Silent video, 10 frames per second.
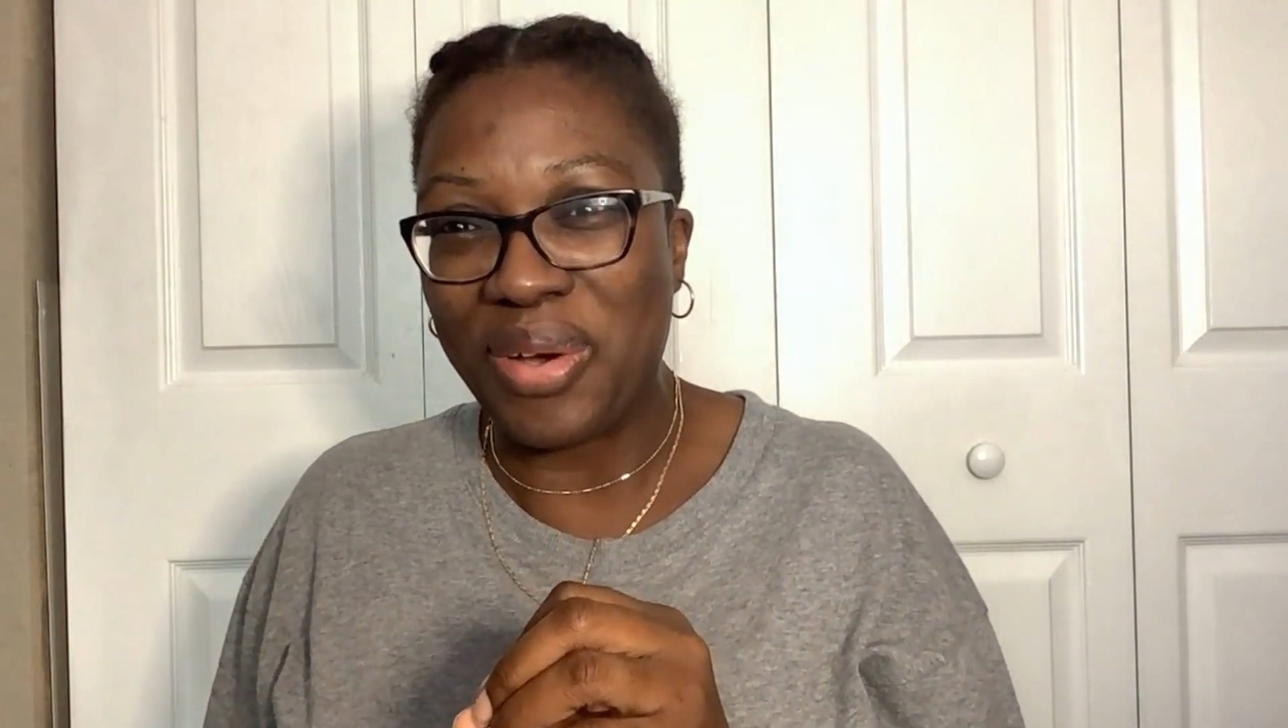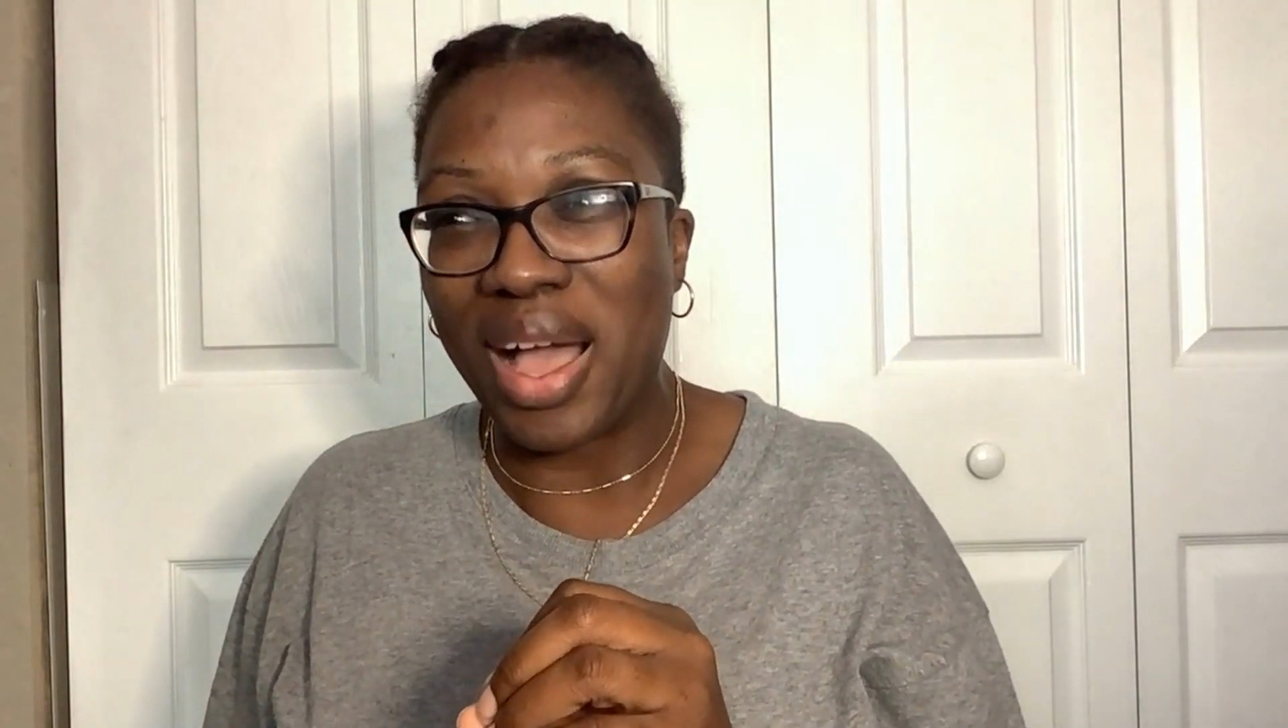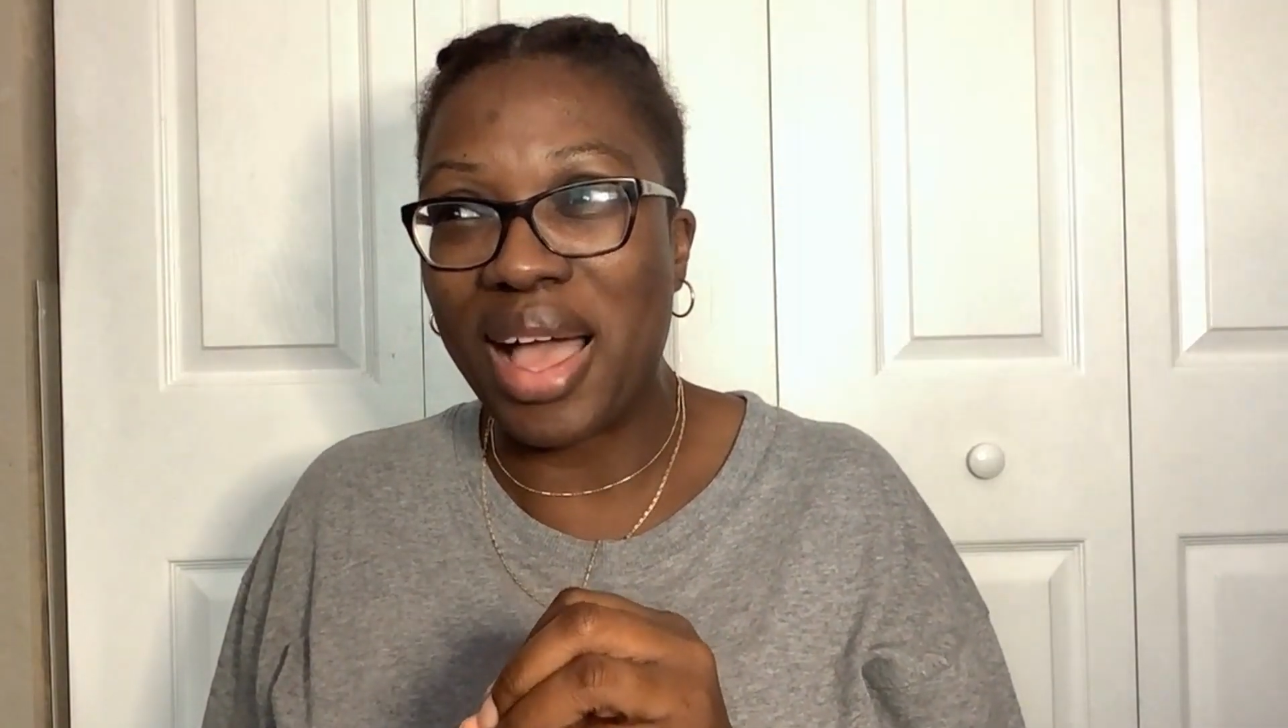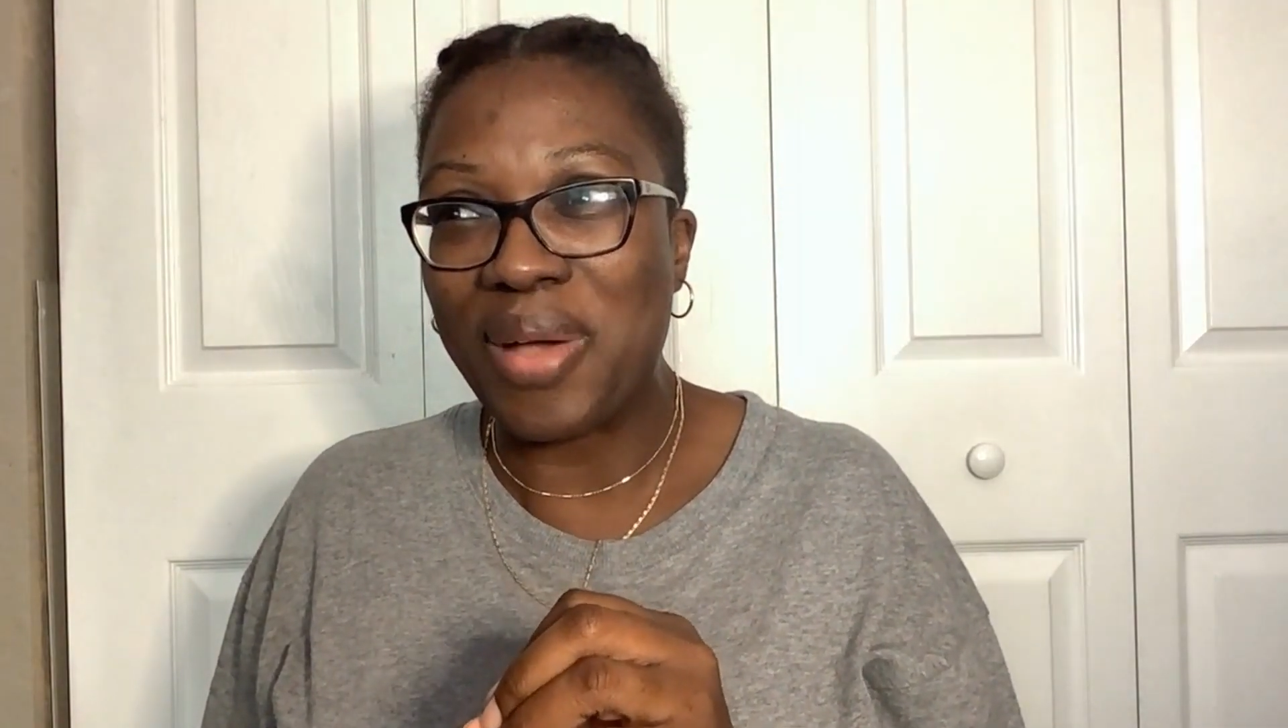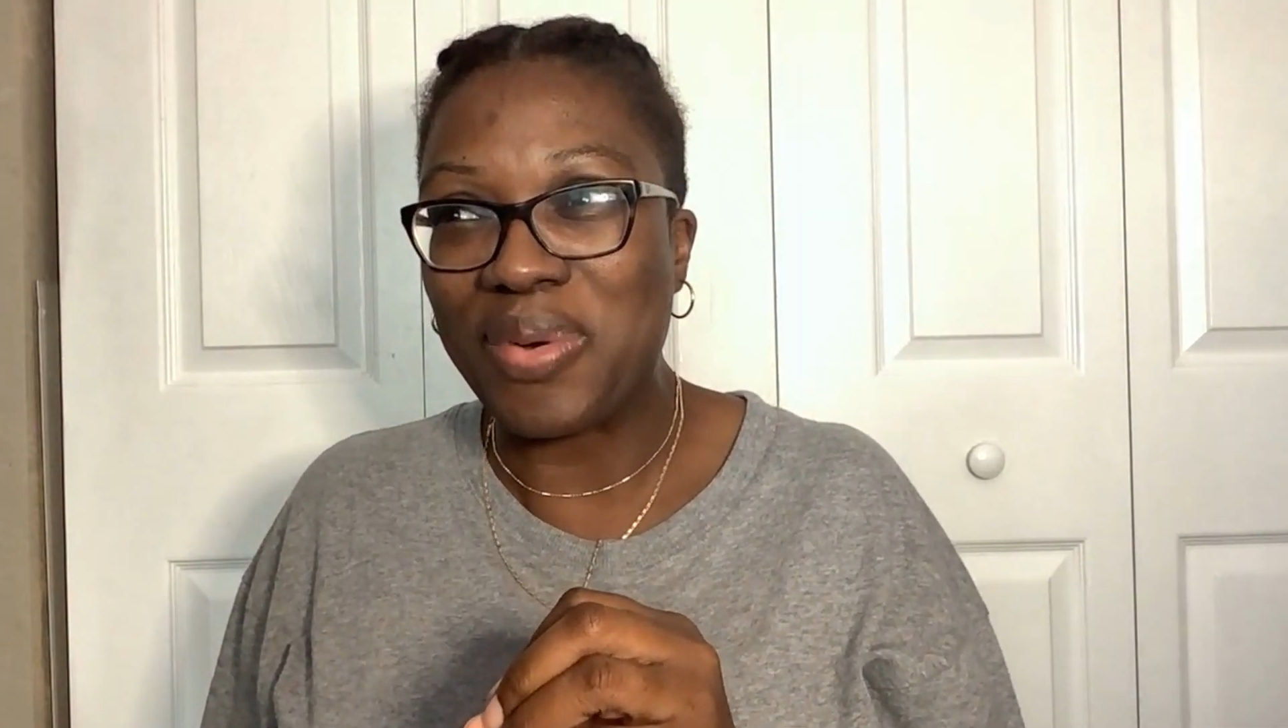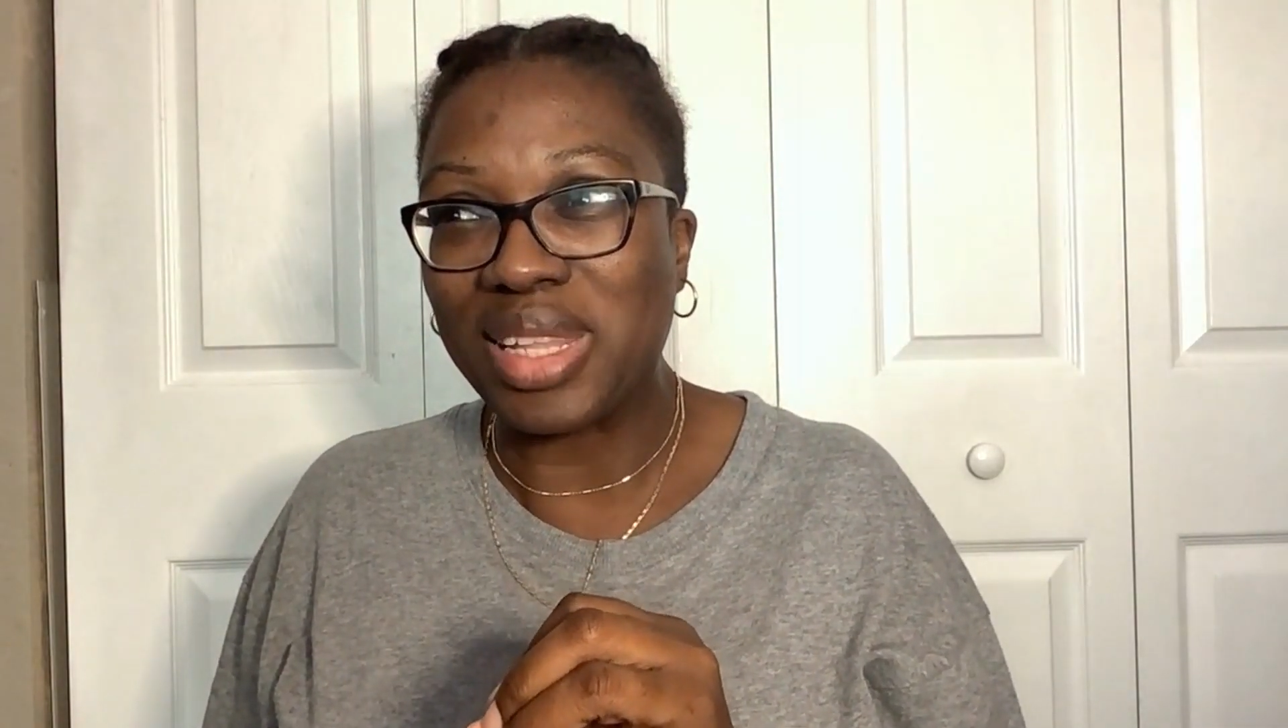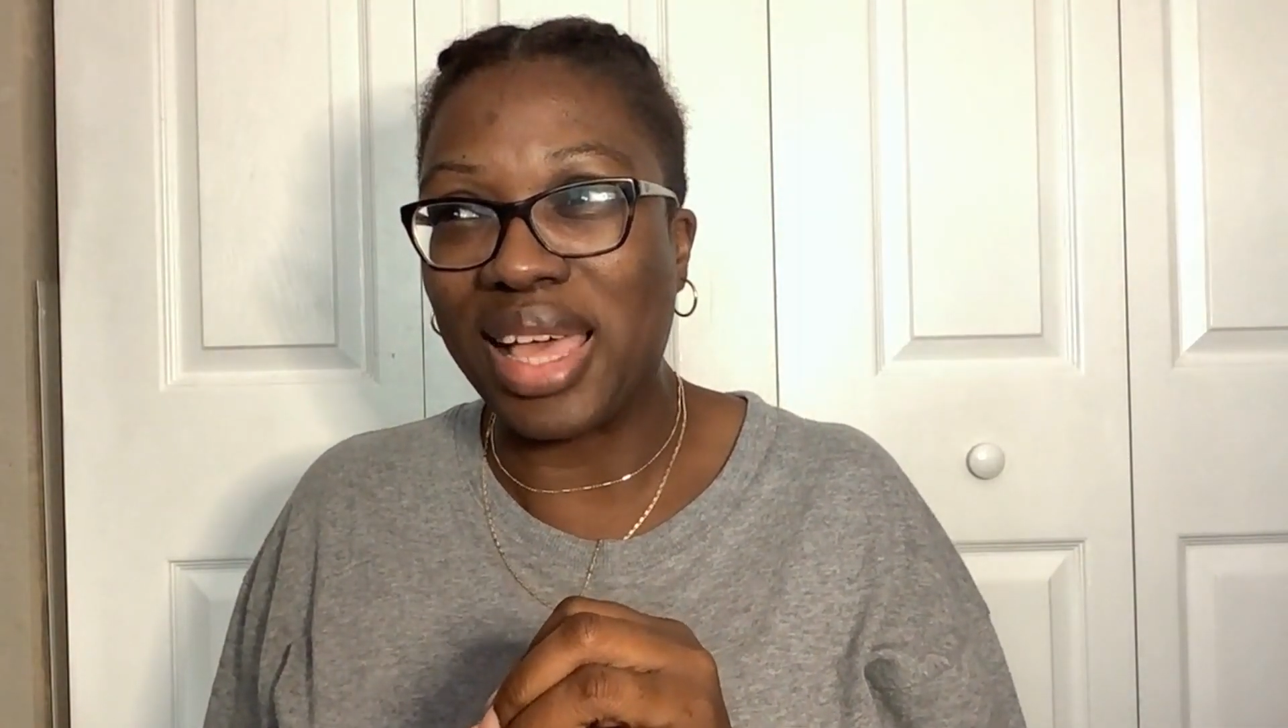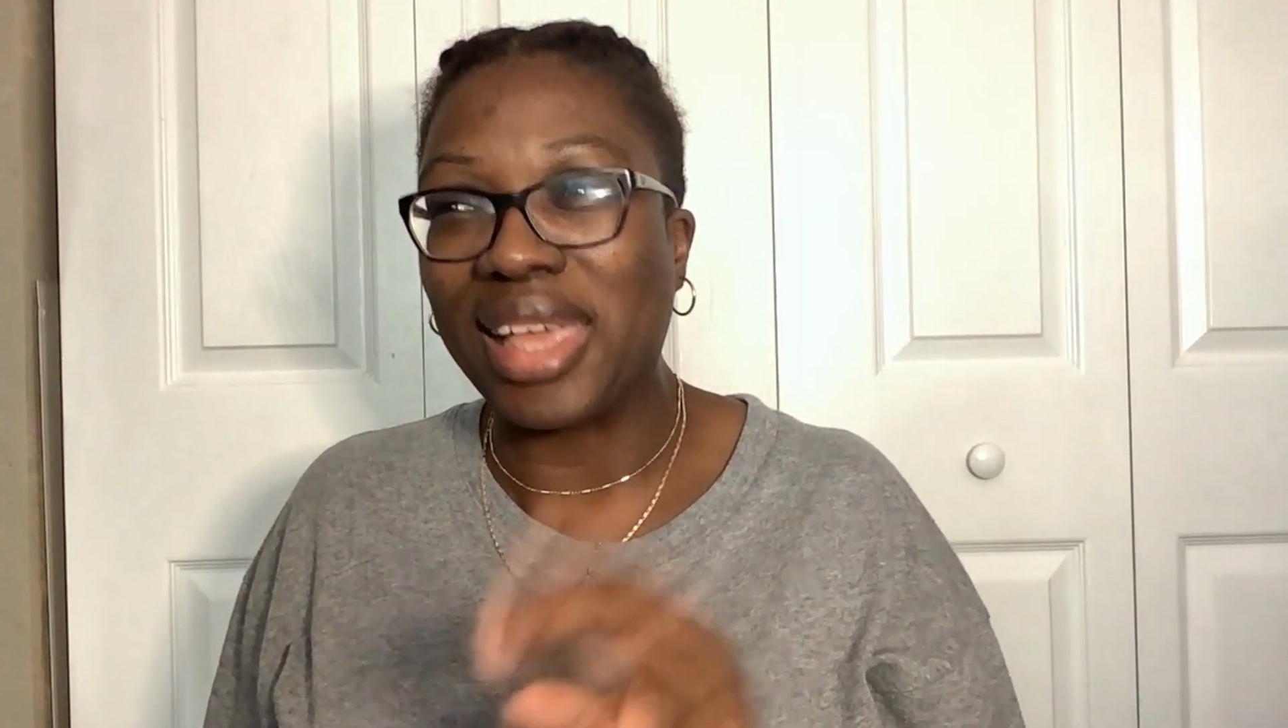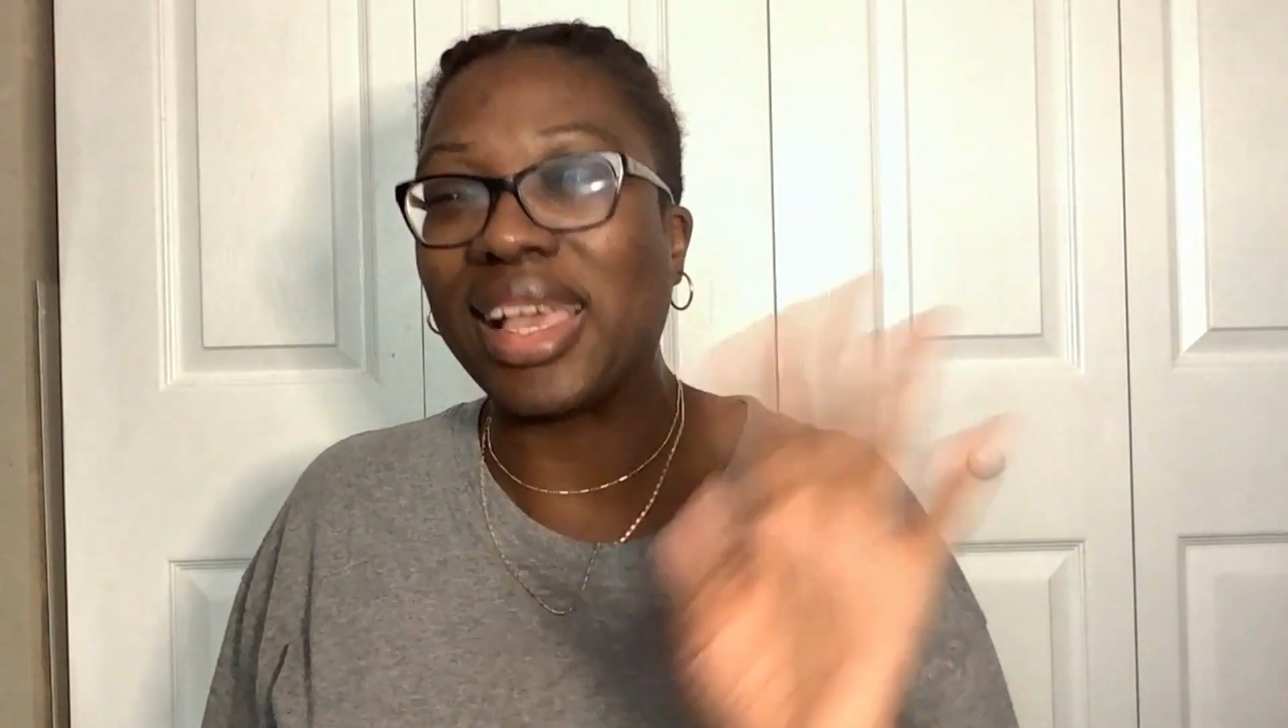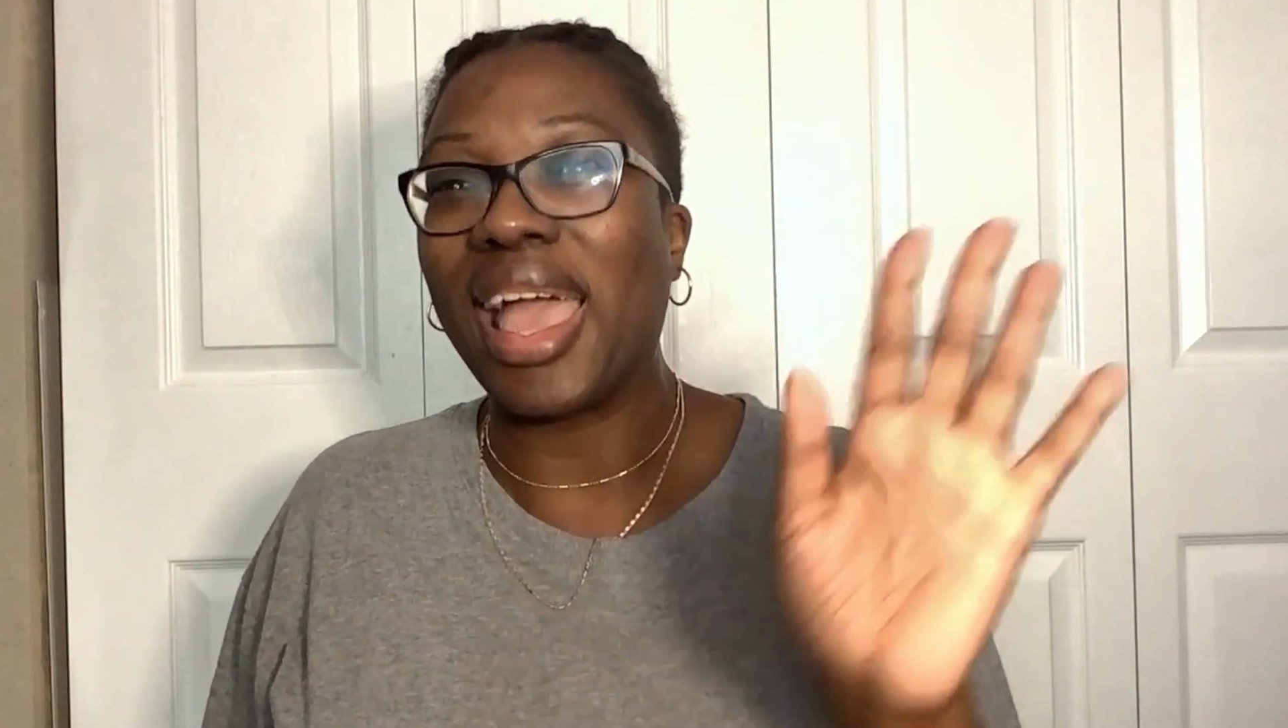I will like